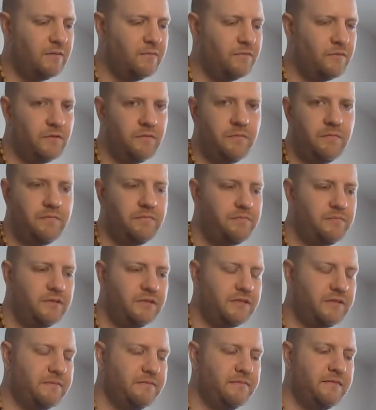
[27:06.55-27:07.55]
We'll
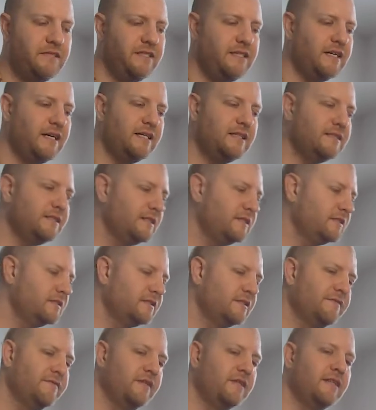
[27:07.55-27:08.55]
put some Tehais in and
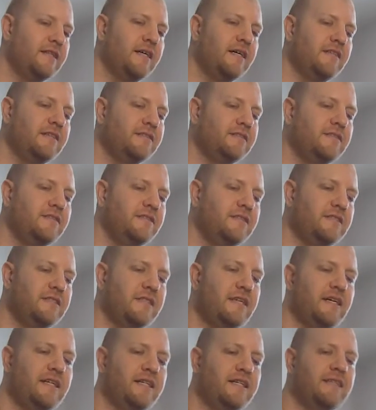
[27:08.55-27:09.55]
stuff like that. This is just to
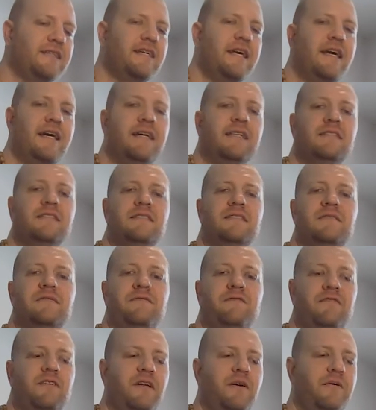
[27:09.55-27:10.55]
kind of get the hands
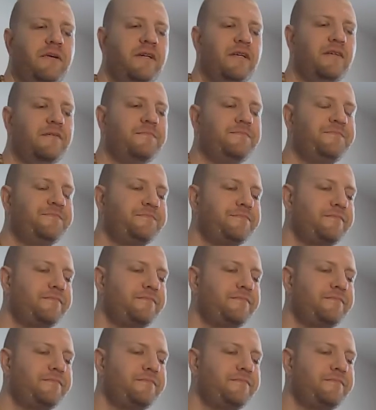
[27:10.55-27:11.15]
flowing.